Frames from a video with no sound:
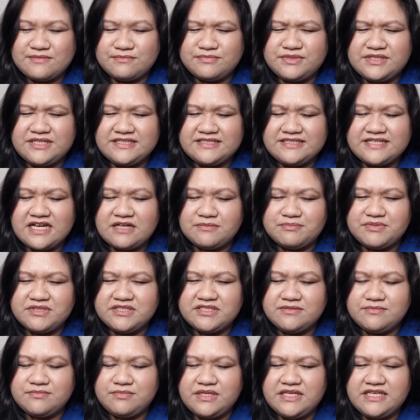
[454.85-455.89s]
Please help
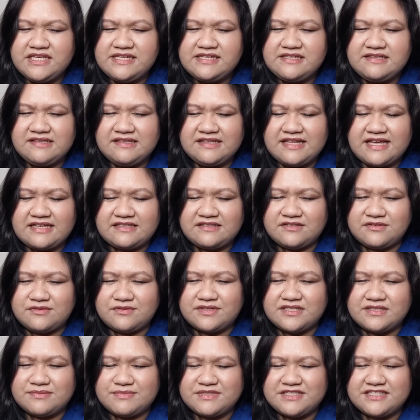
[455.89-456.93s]
us be like the
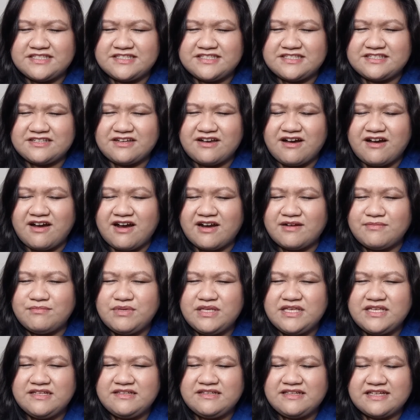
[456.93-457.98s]
Christmas star,
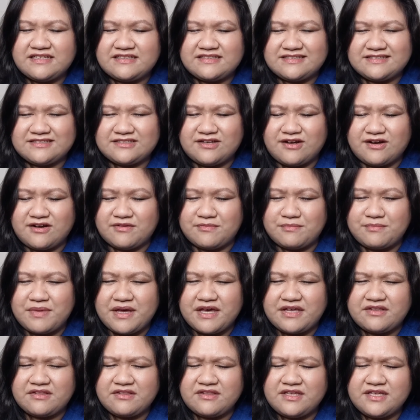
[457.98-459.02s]
be like the star of
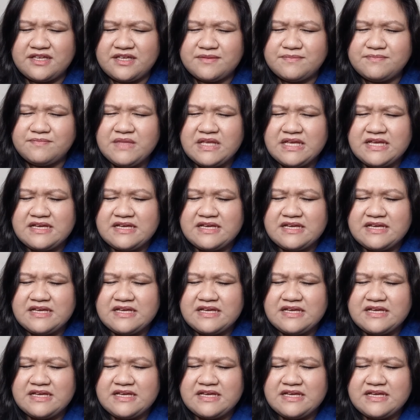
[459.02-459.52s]
Bethlehem.